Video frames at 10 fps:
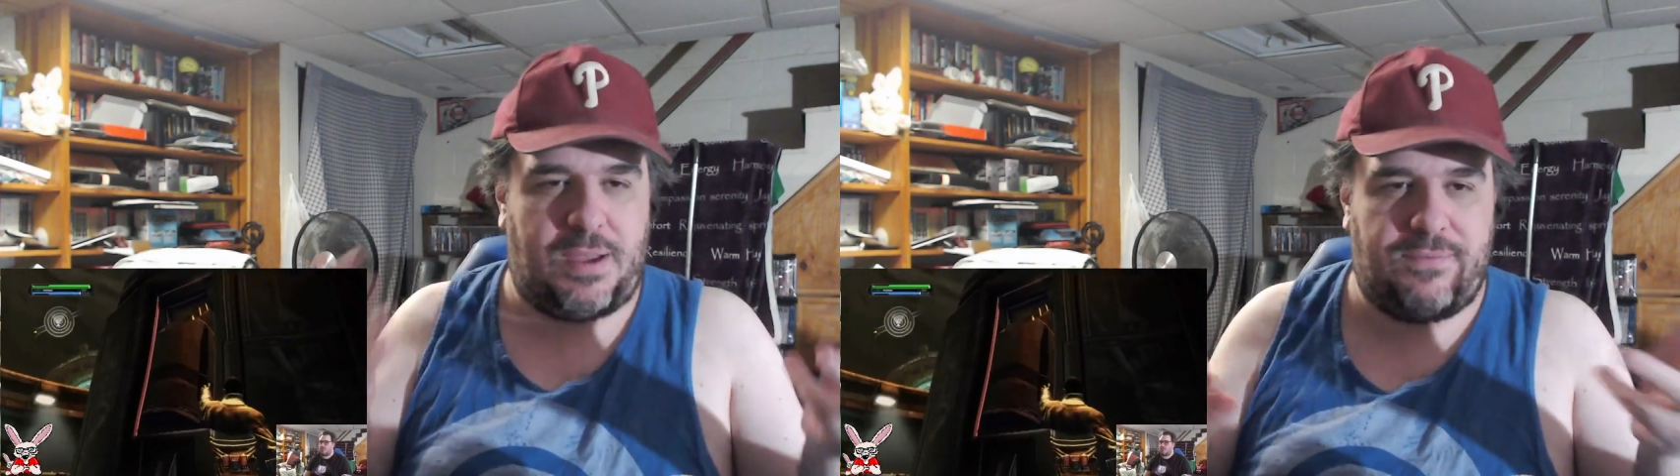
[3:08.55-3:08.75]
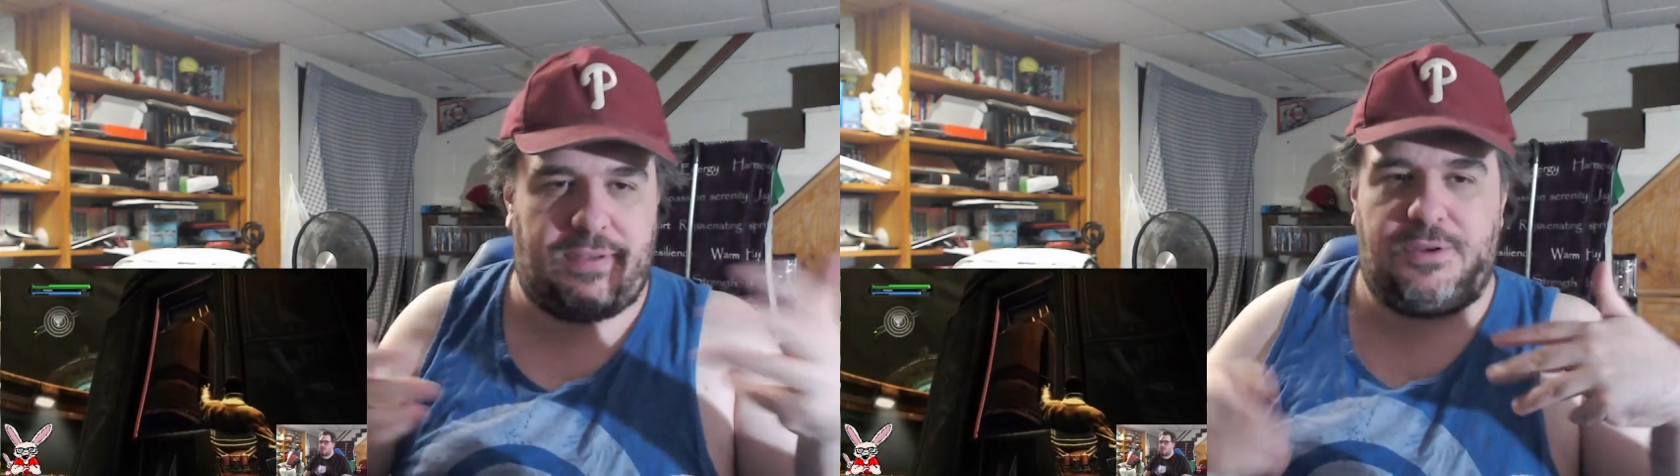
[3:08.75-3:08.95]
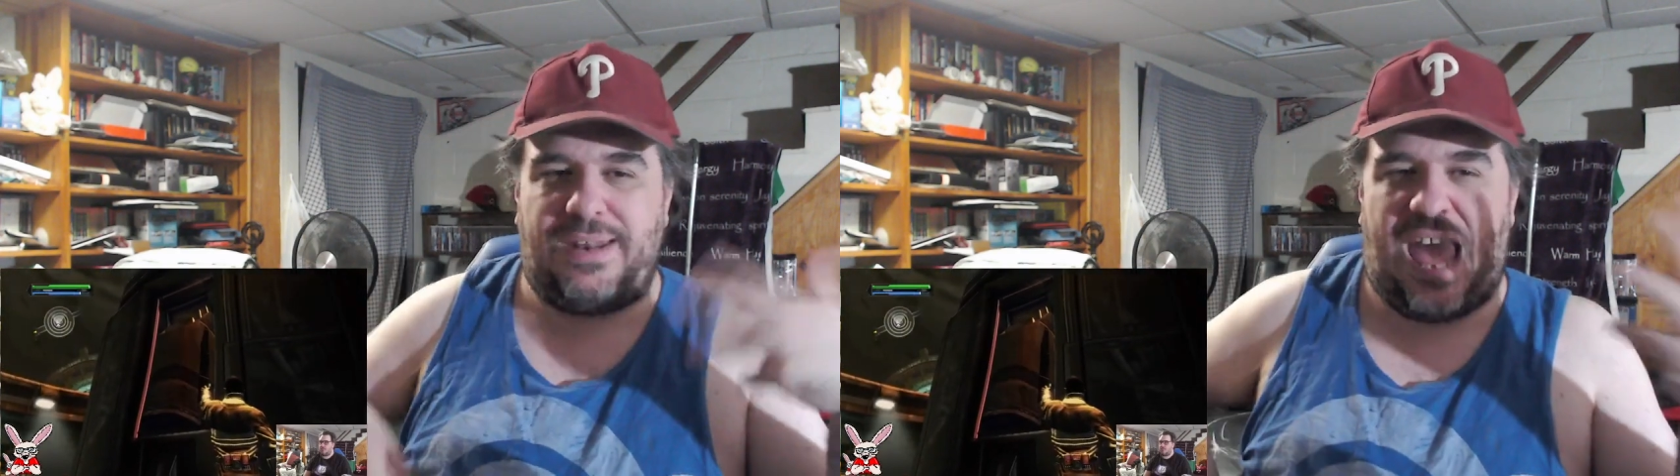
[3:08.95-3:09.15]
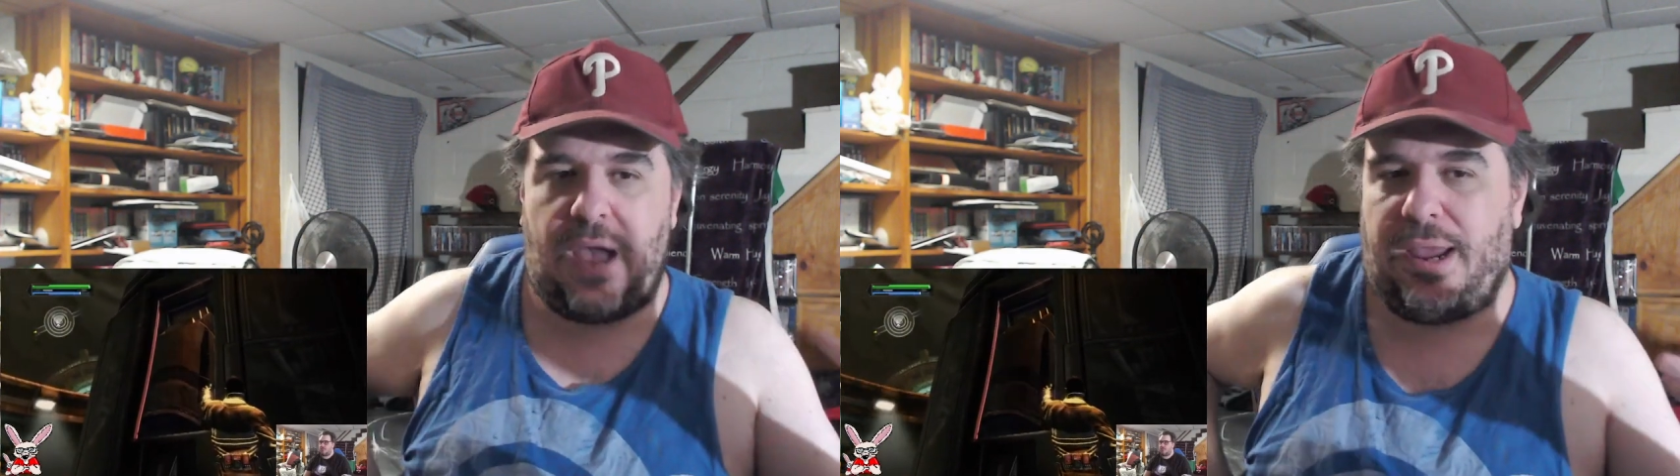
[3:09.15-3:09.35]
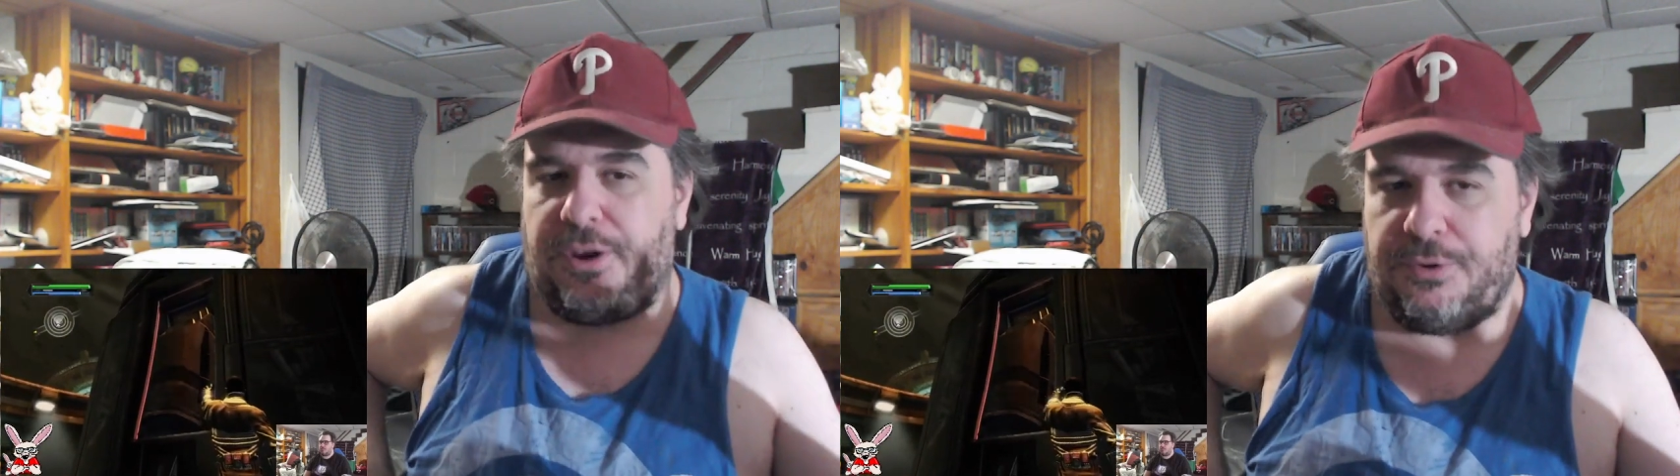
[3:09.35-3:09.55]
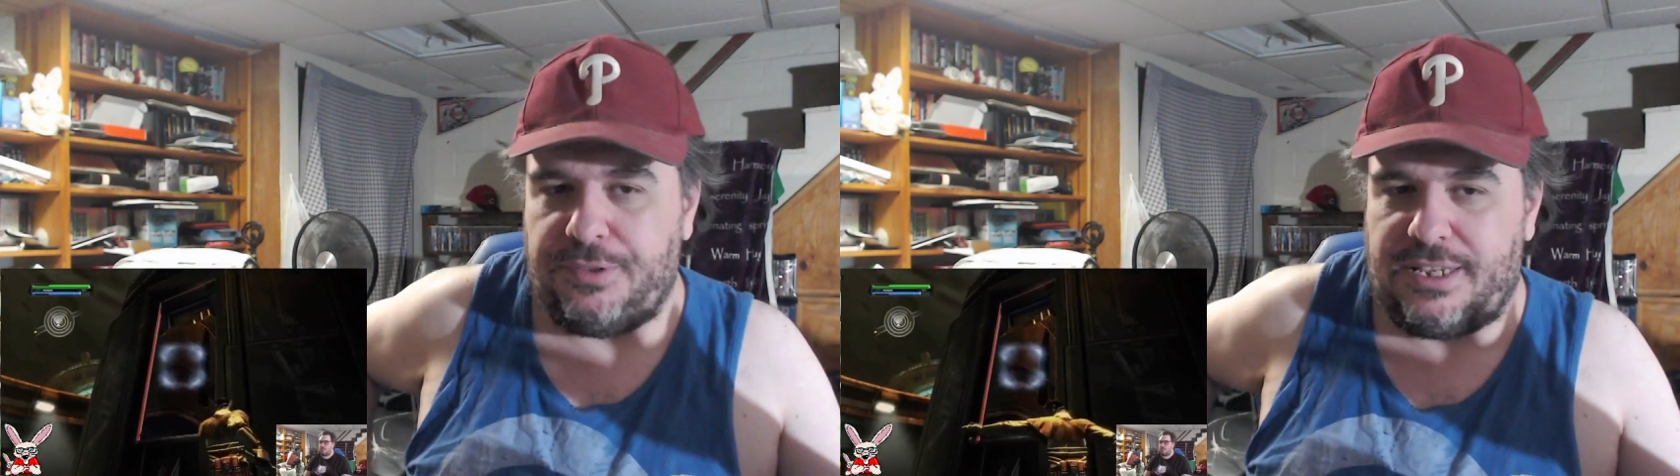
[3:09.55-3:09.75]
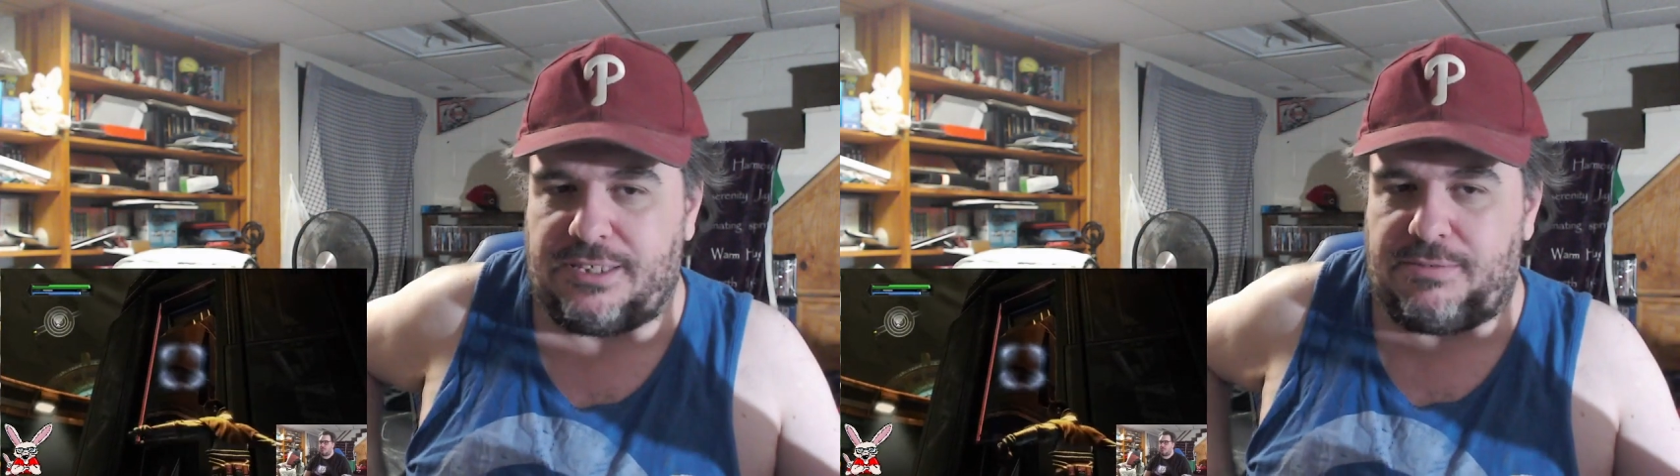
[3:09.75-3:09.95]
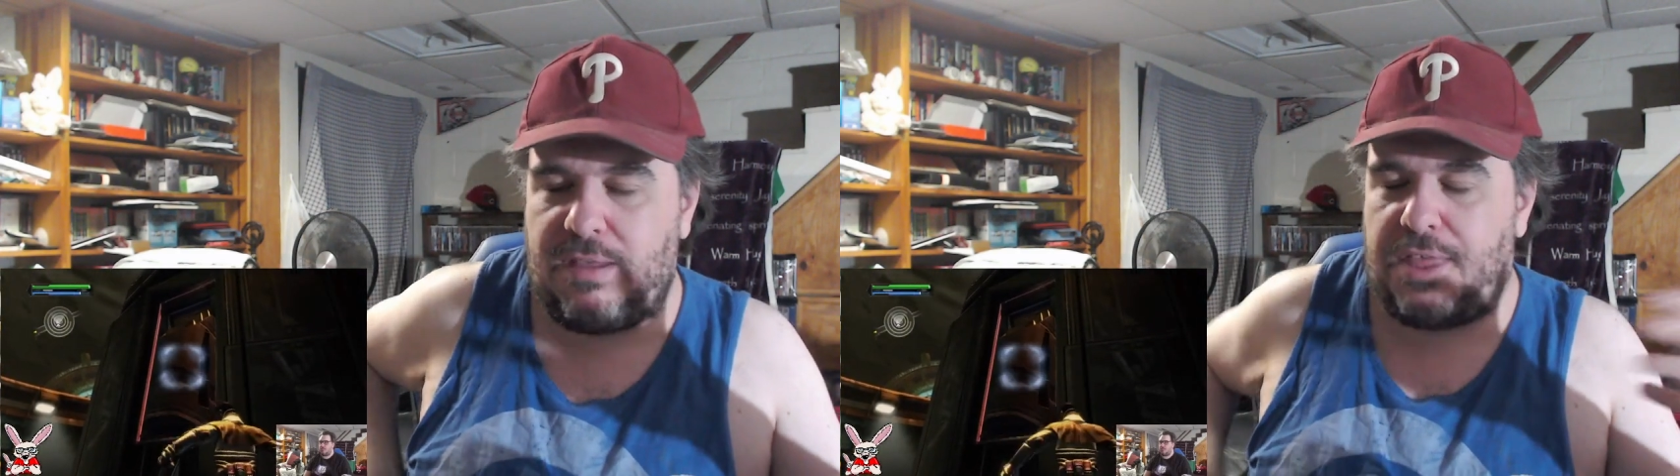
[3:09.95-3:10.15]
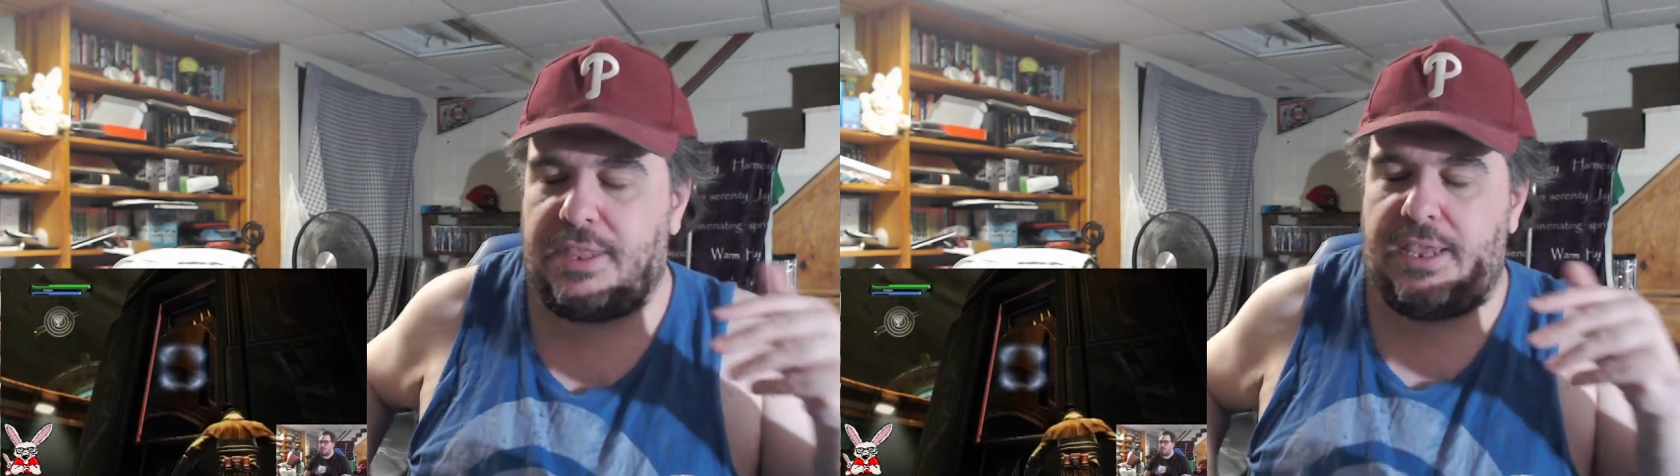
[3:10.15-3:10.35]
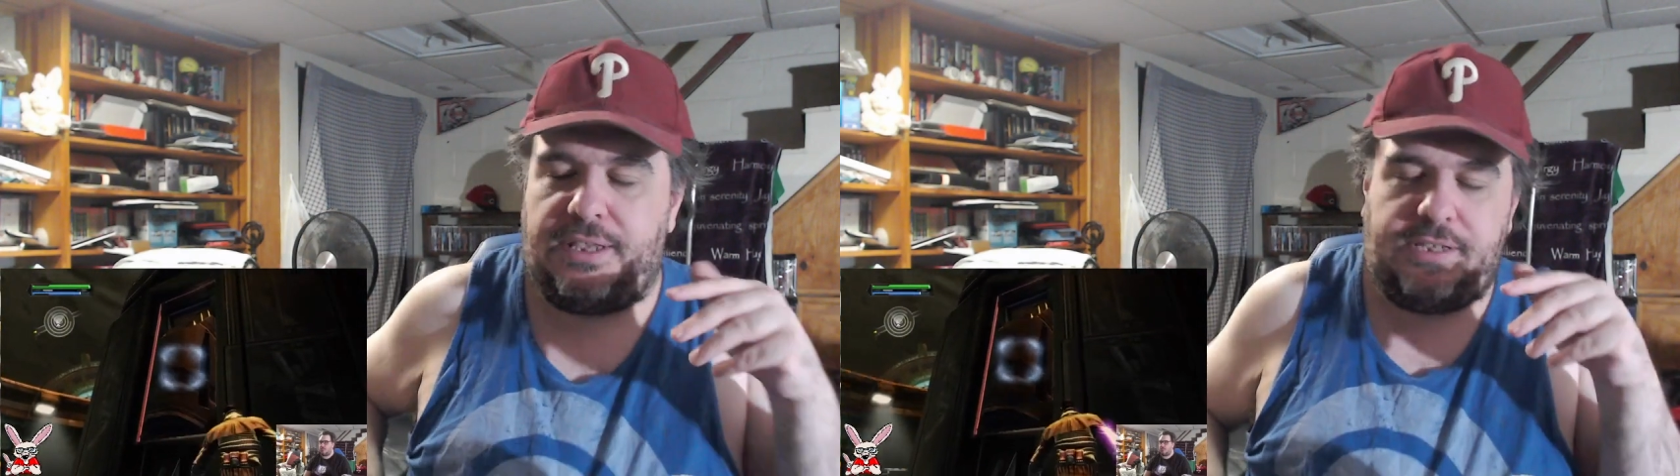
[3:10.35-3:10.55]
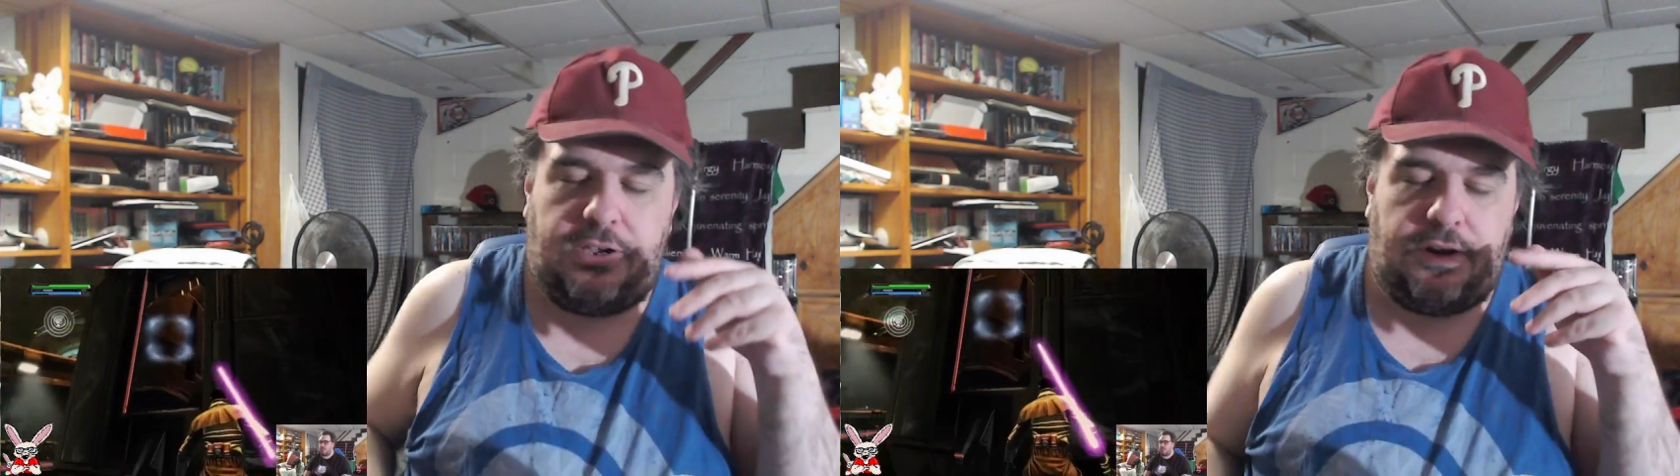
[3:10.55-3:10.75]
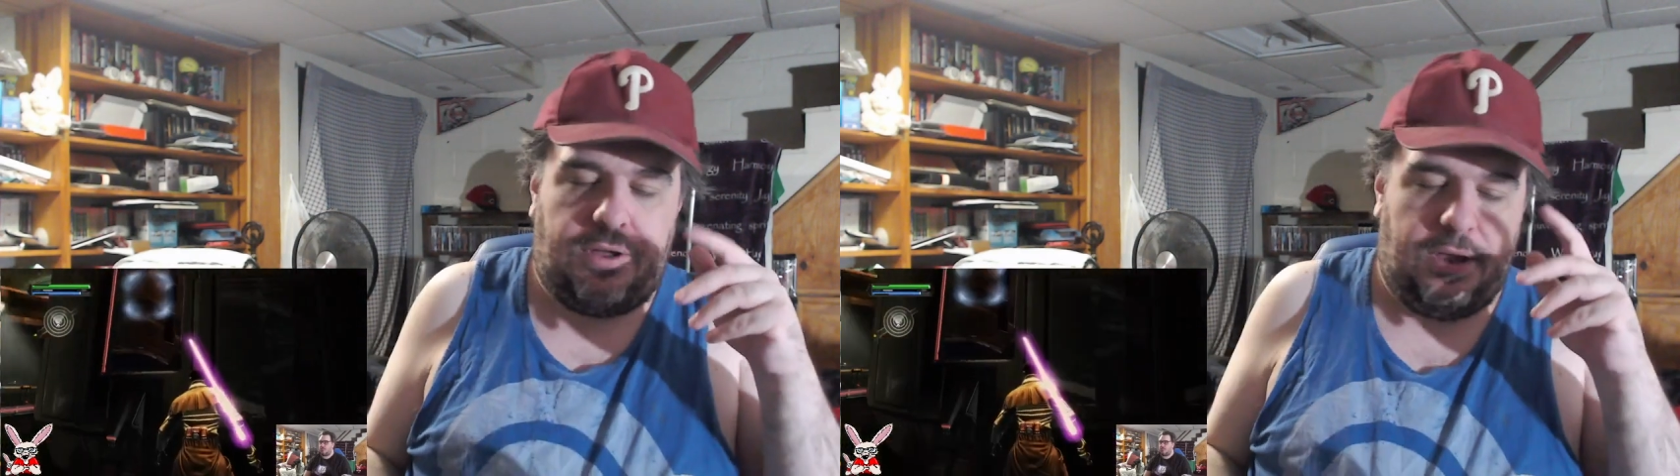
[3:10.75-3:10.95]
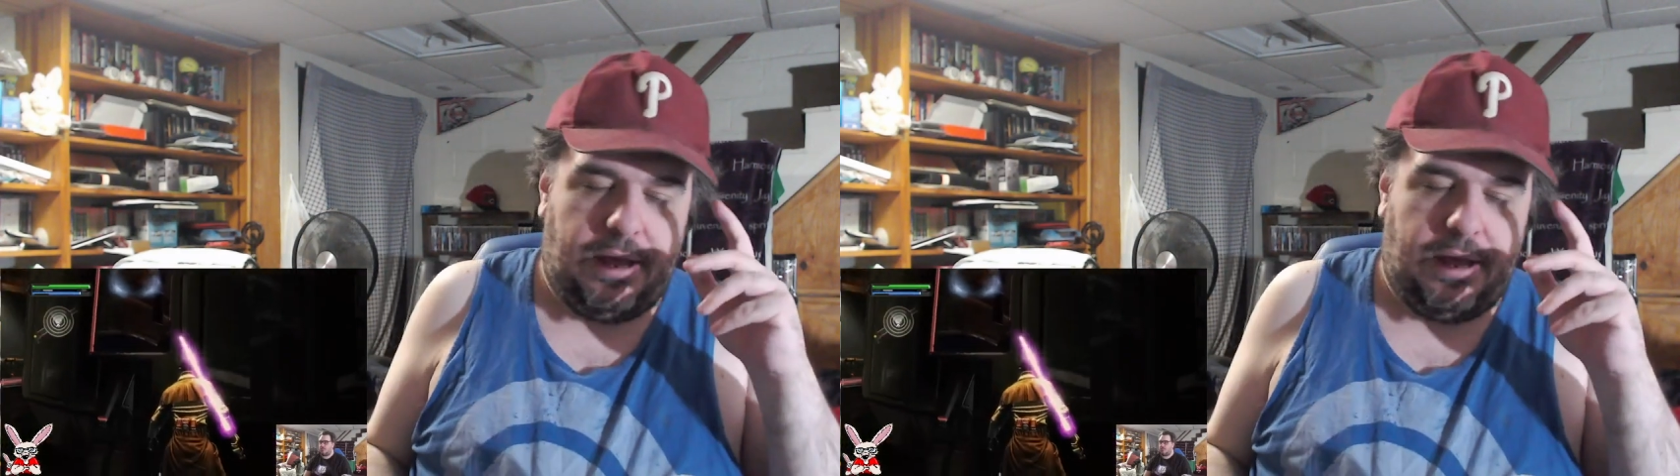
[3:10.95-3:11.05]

my video, and how I do these things here.